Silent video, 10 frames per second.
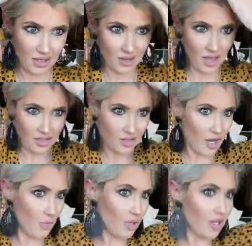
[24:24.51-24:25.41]
Okay, so
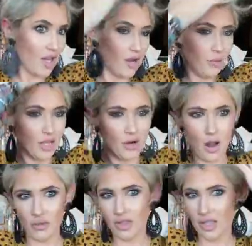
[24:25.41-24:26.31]
now I'm going to kind of play
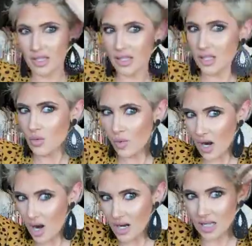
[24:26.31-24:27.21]
around with it and see where
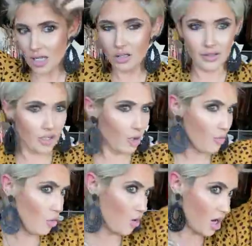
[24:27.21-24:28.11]
I need a little
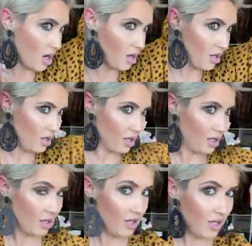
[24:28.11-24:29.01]
more
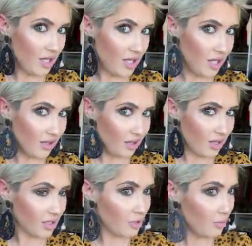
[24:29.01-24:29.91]
heat. Like
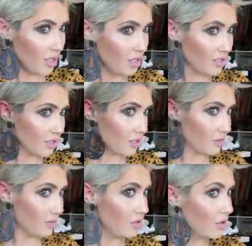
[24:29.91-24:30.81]
this piece
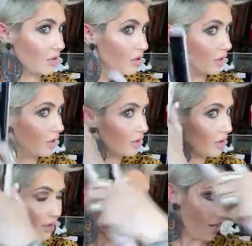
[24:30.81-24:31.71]
is
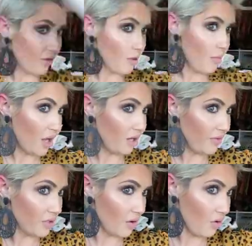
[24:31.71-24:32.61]
having a mind of
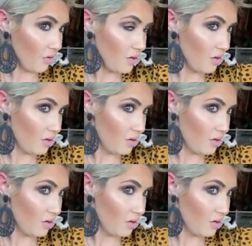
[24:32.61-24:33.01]
its own.